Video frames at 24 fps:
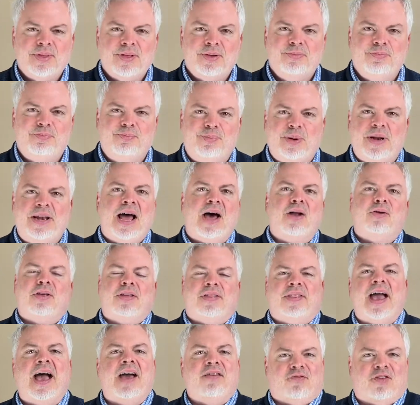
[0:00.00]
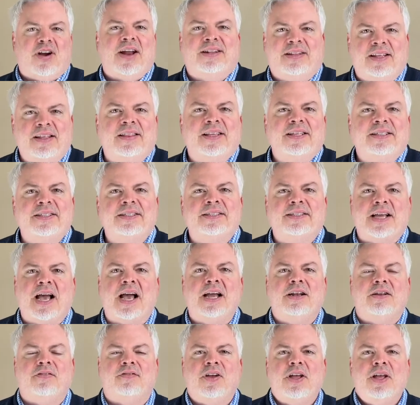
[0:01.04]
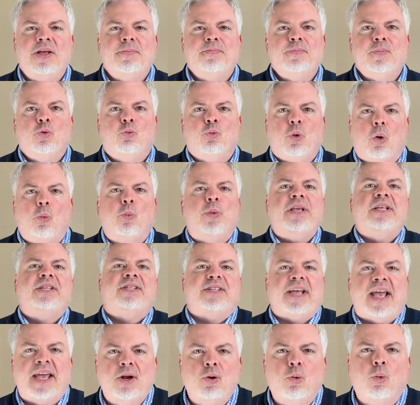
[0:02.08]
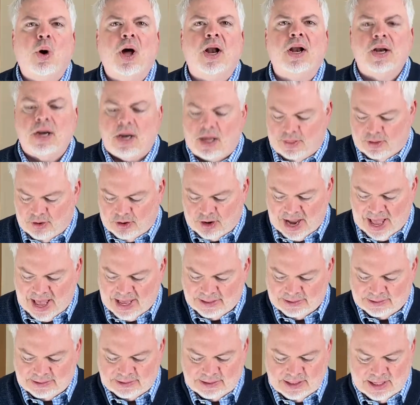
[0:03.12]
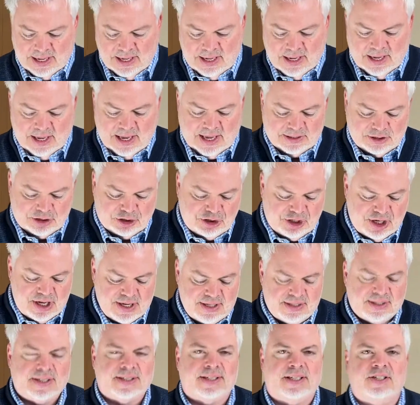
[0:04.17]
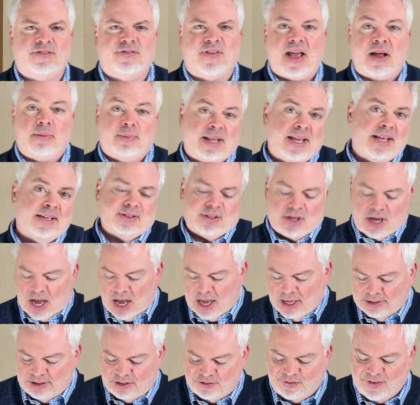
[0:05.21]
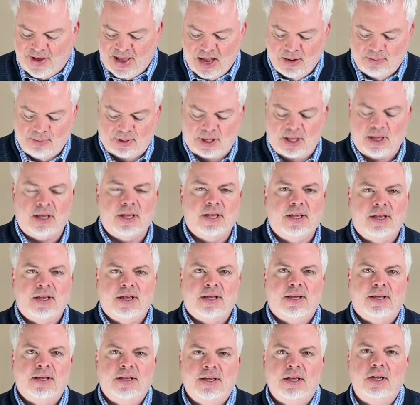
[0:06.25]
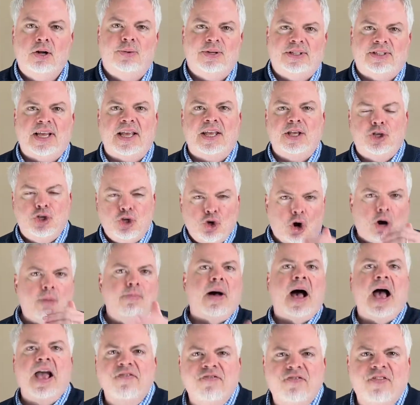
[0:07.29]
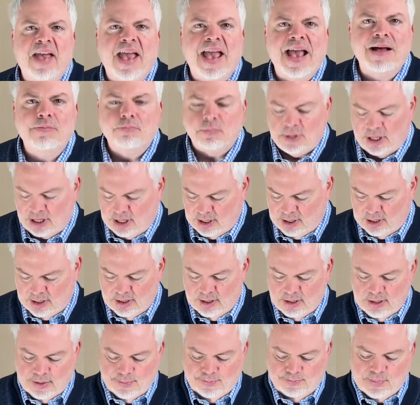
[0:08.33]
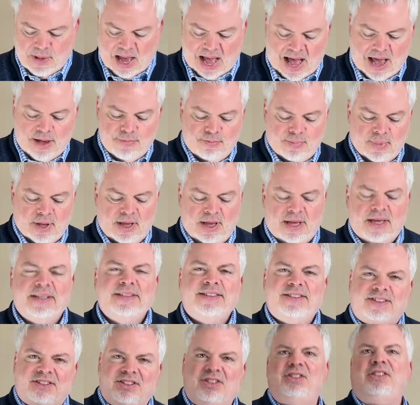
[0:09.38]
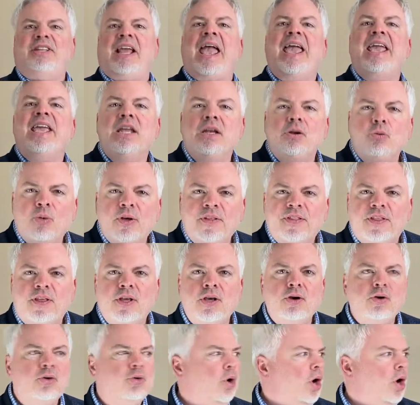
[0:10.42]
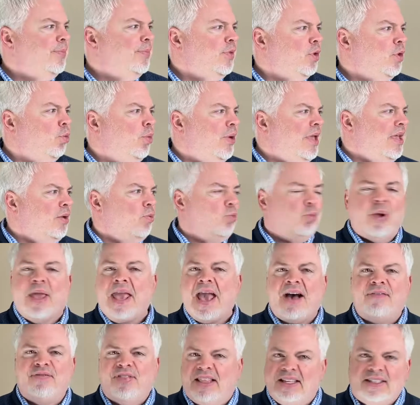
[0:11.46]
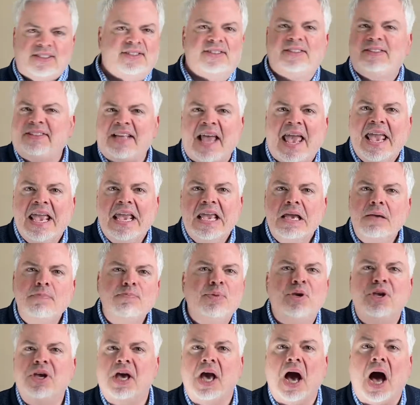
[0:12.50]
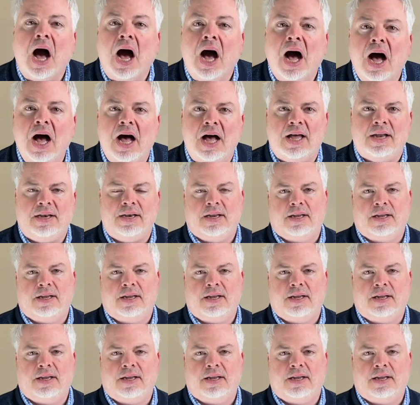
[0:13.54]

But not only that, frankly, this is kind of what we say to one another as Jesus' family, as God's family. You know, we say, "You're my family. I'm staying with you." We have the same God.